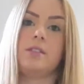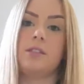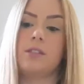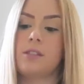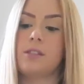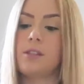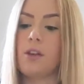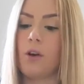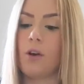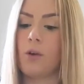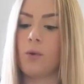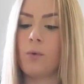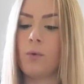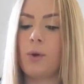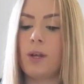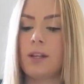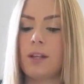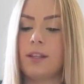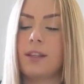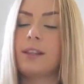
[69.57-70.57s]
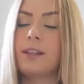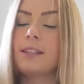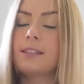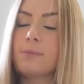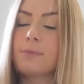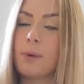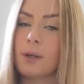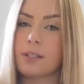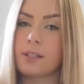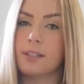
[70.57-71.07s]
So this
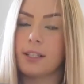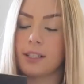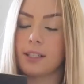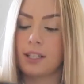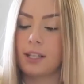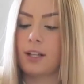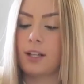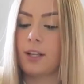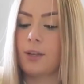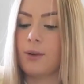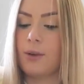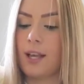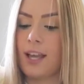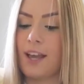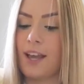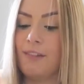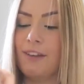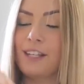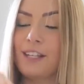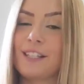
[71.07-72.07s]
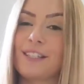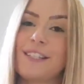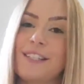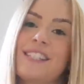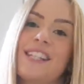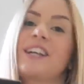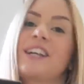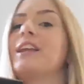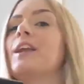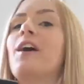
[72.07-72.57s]
box is actually like quite heavy because there's
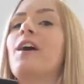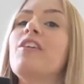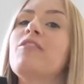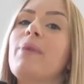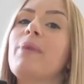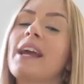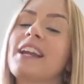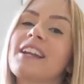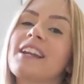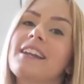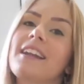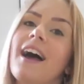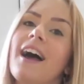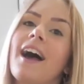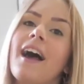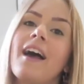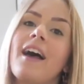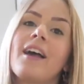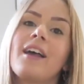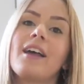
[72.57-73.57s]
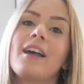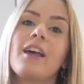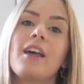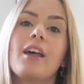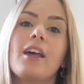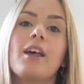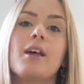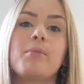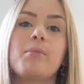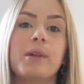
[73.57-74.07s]
like a lot of paint in there.
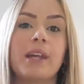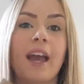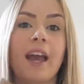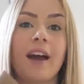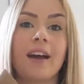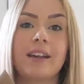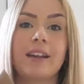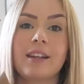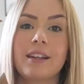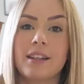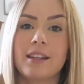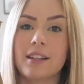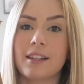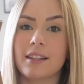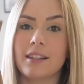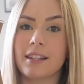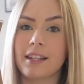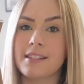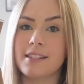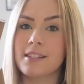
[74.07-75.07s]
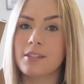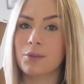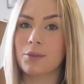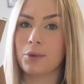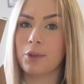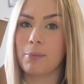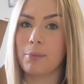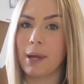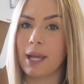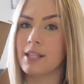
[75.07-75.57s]
But yeah, this is all
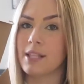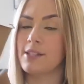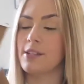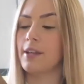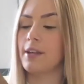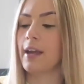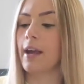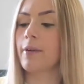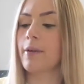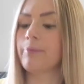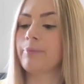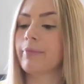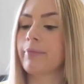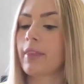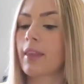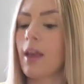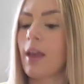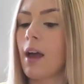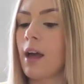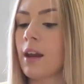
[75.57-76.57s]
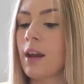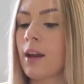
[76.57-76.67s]
the paints you get. And